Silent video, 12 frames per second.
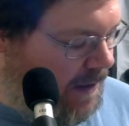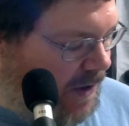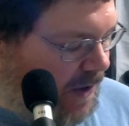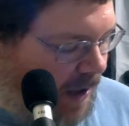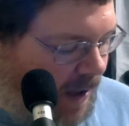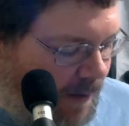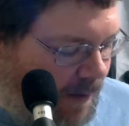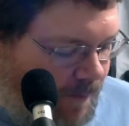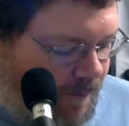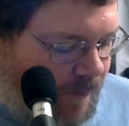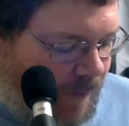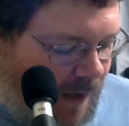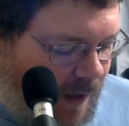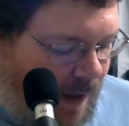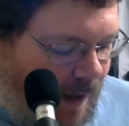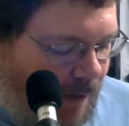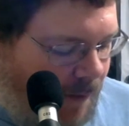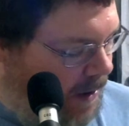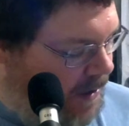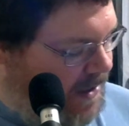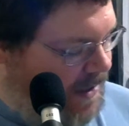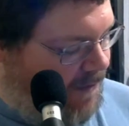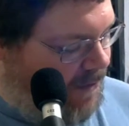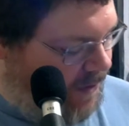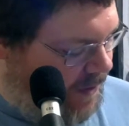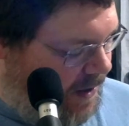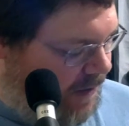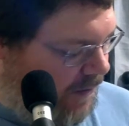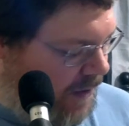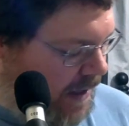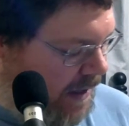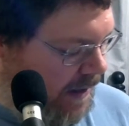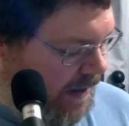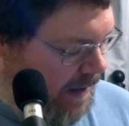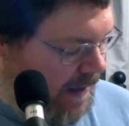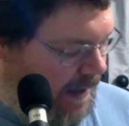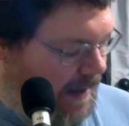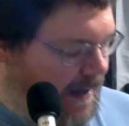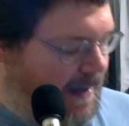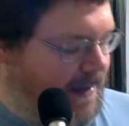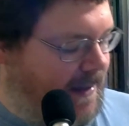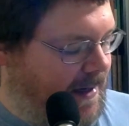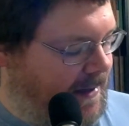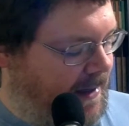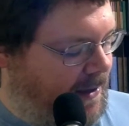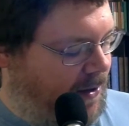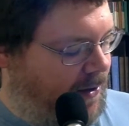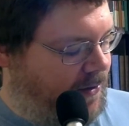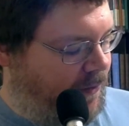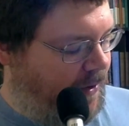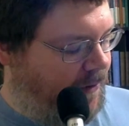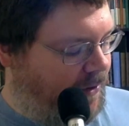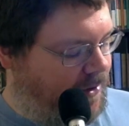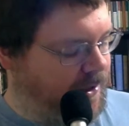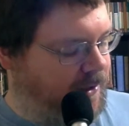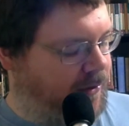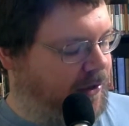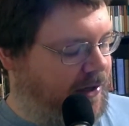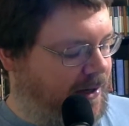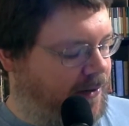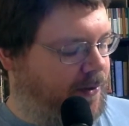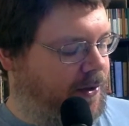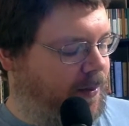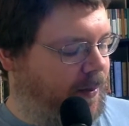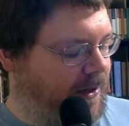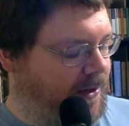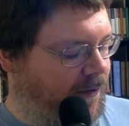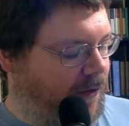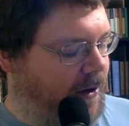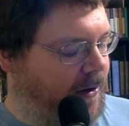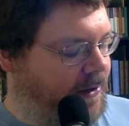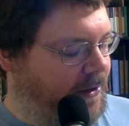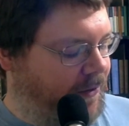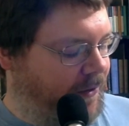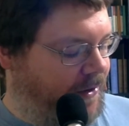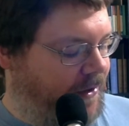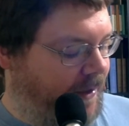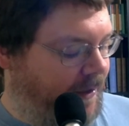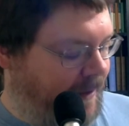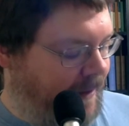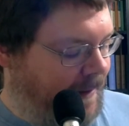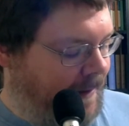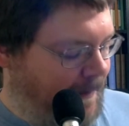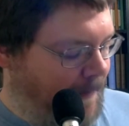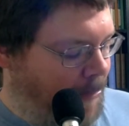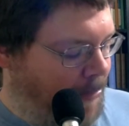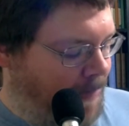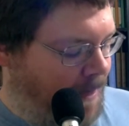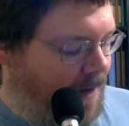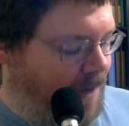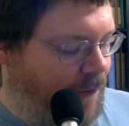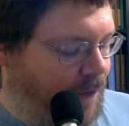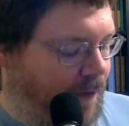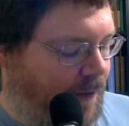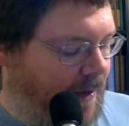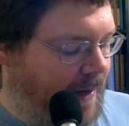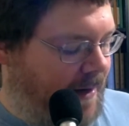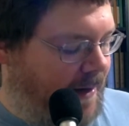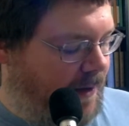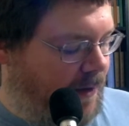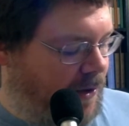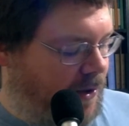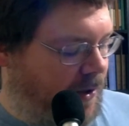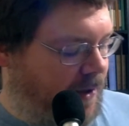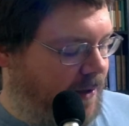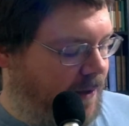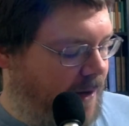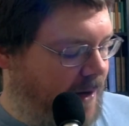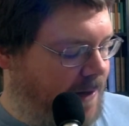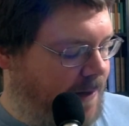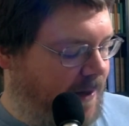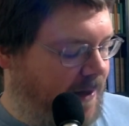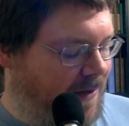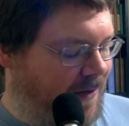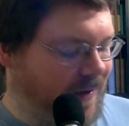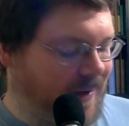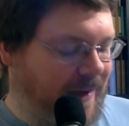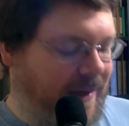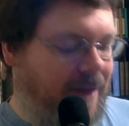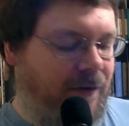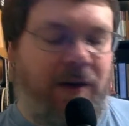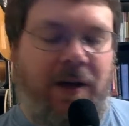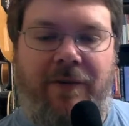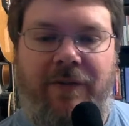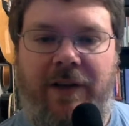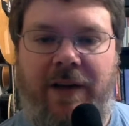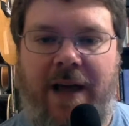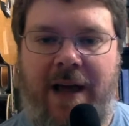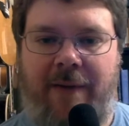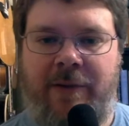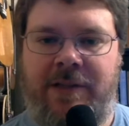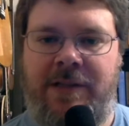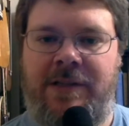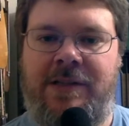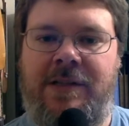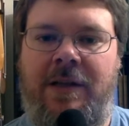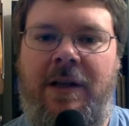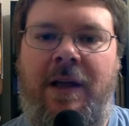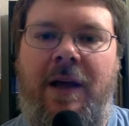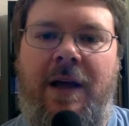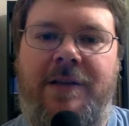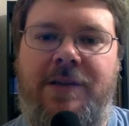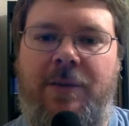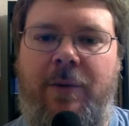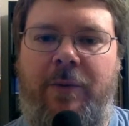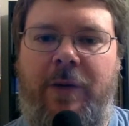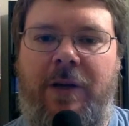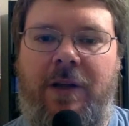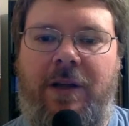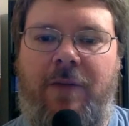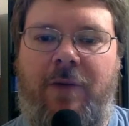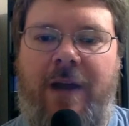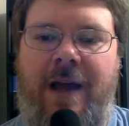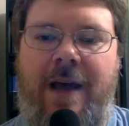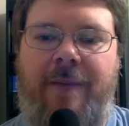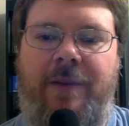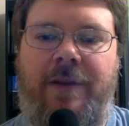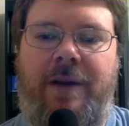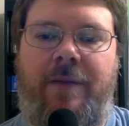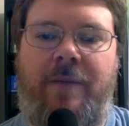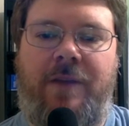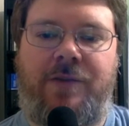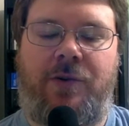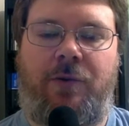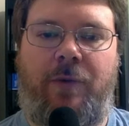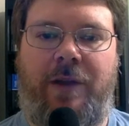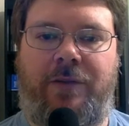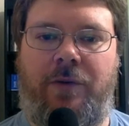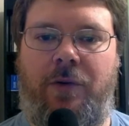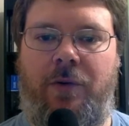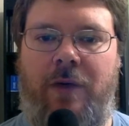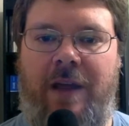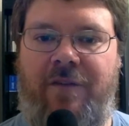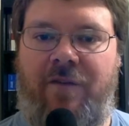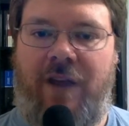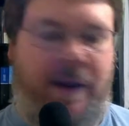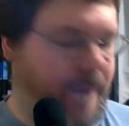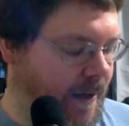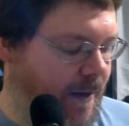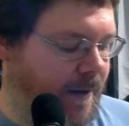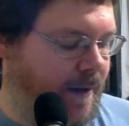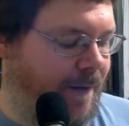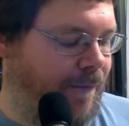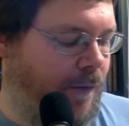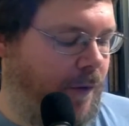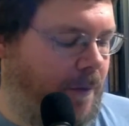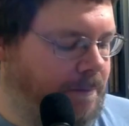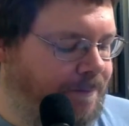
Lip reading: Psalm 107:33, it says, He turns rivers into a desert, springs of water into thirsty ground, a fruitful land into a salty waste because of the evil of the inhabitants. And so when we look at what happened there, Israel went through a famine, and therefore